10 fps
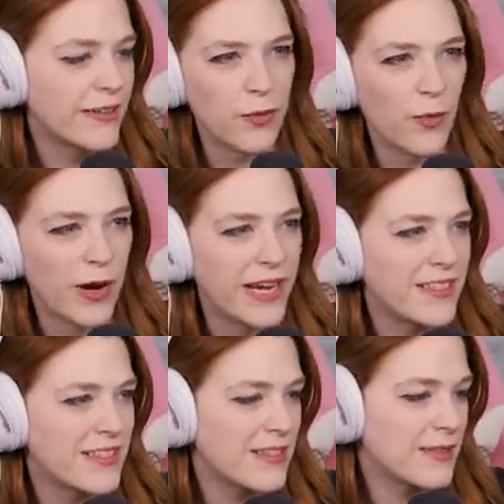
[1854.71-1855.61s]
Be
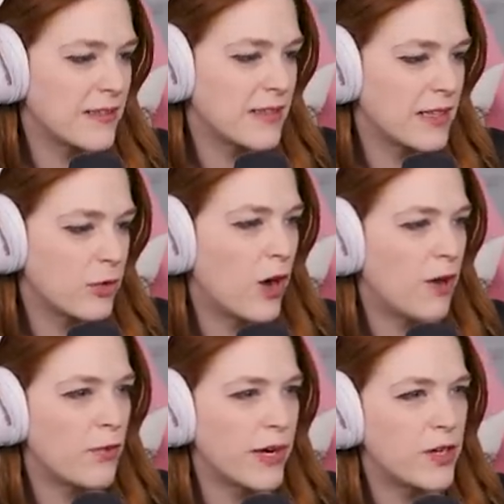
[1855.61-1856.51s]
white and this like
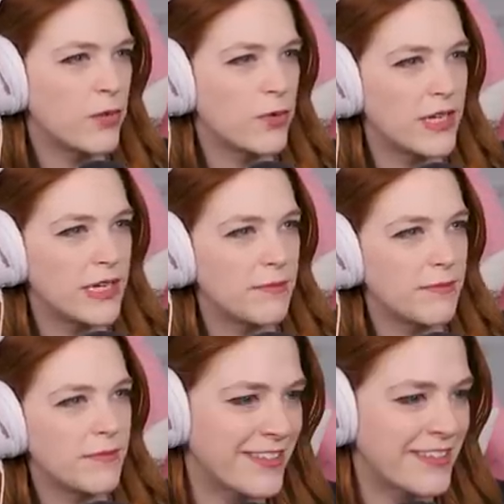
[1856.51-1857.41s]
off-white cream.
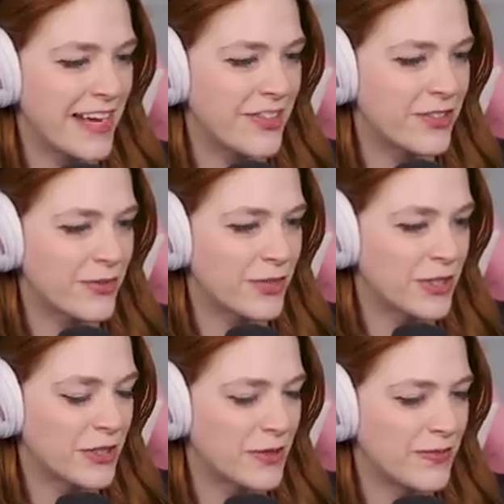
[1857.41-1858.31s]
This is Cash's
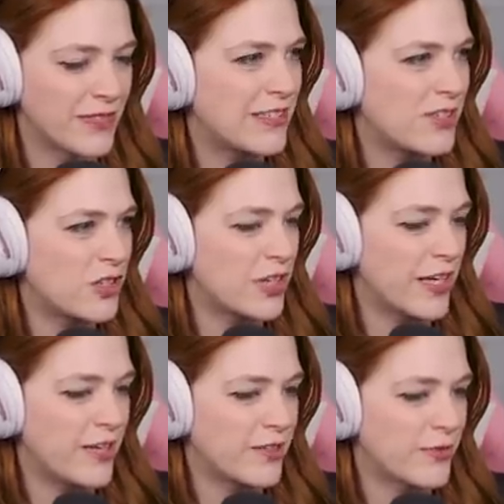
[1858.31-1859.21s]
room. This is
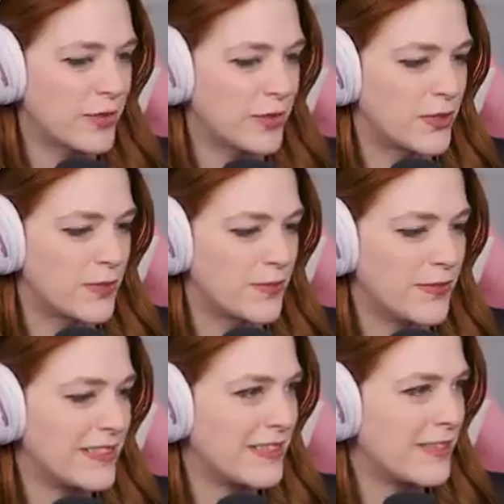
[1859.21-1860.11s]
Chanel's room.
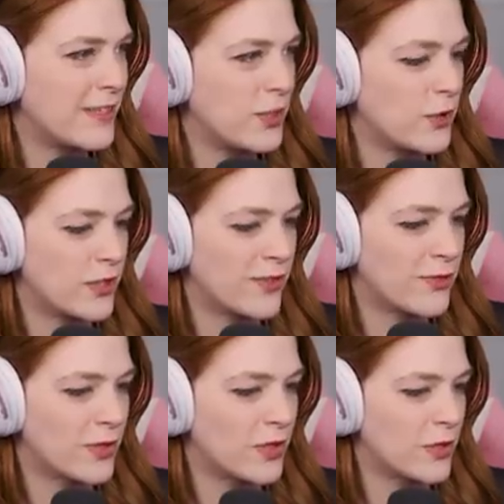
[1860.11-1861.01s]
This is
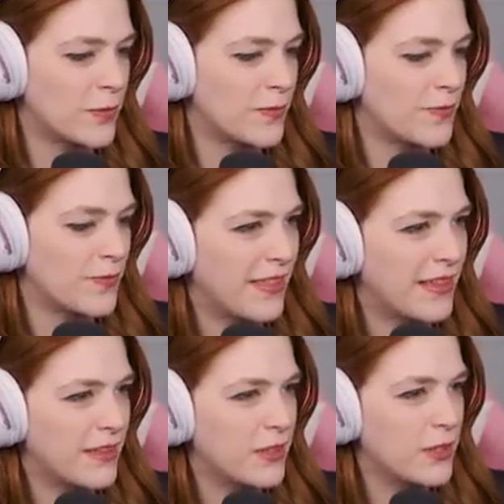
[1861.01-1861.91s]
Dior's room. And
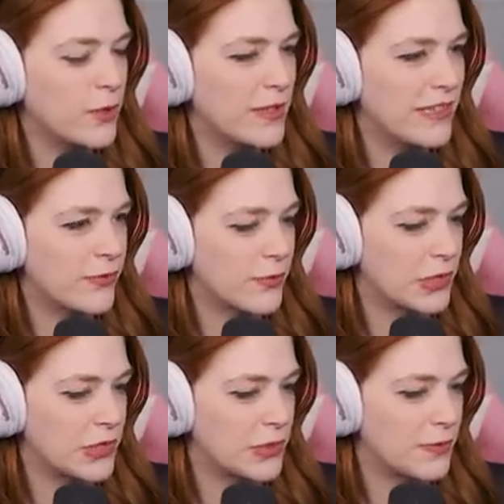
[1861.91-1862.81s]
then Louis's
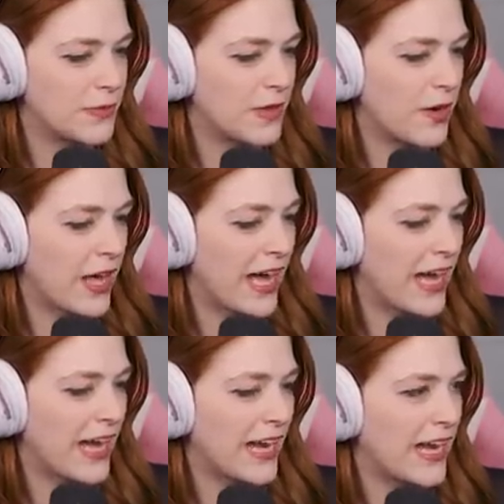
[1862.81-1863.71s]
room.
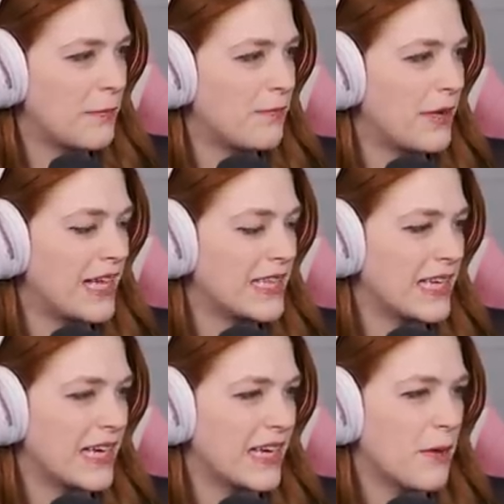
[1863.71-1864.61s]
Okay, and
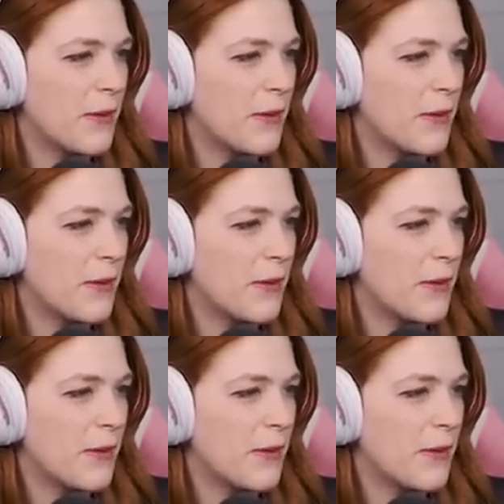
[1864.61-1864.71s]
Bentley.